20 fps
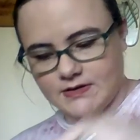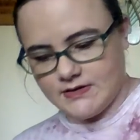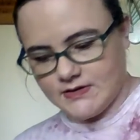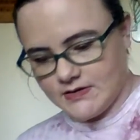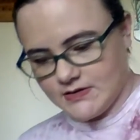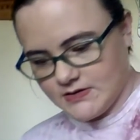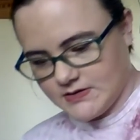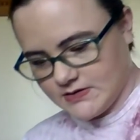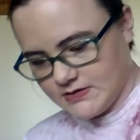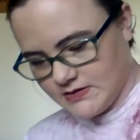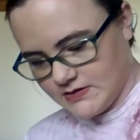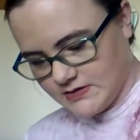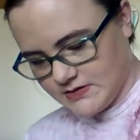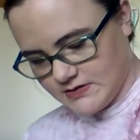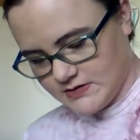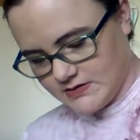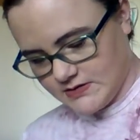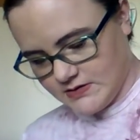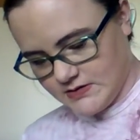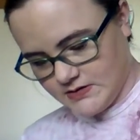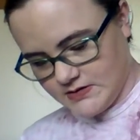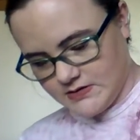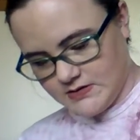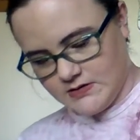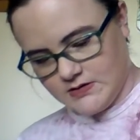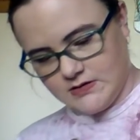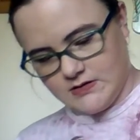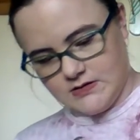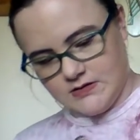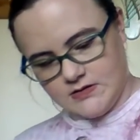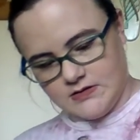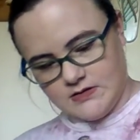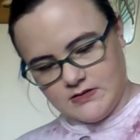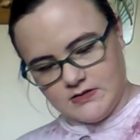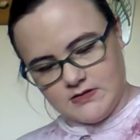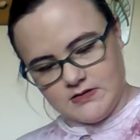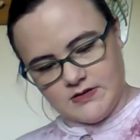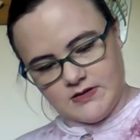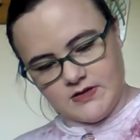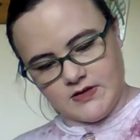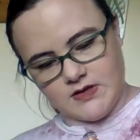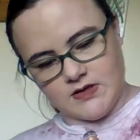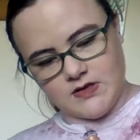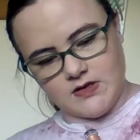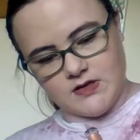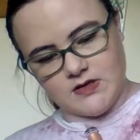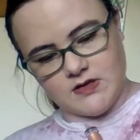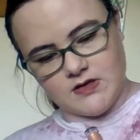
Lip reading: No one is speaking in this clip.